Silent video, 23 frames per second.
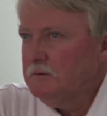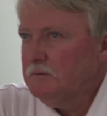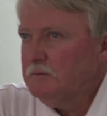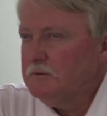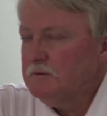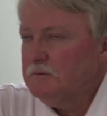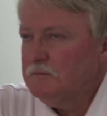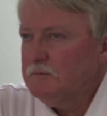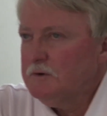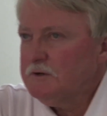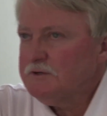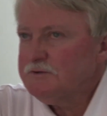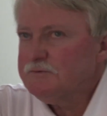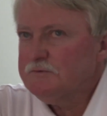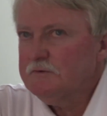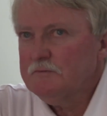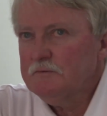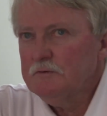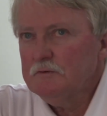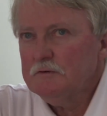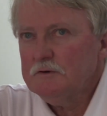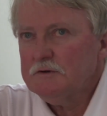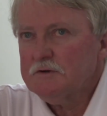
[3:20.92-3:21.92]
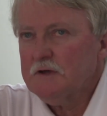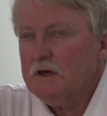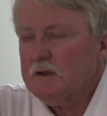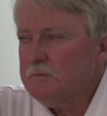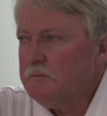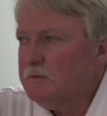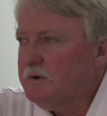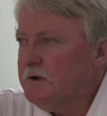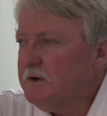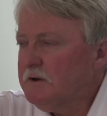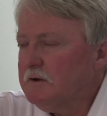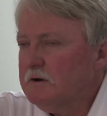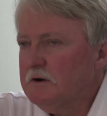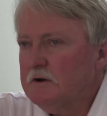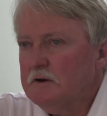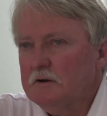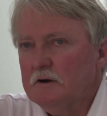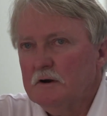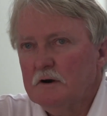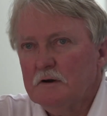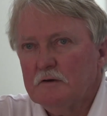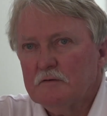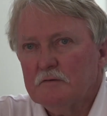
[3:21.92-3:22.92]
Well, the ones we've looked at, Brett,
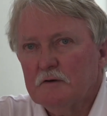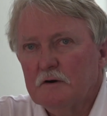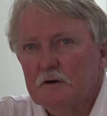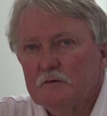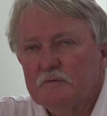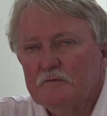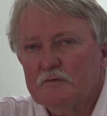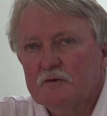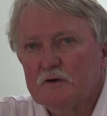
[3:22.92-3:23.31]
I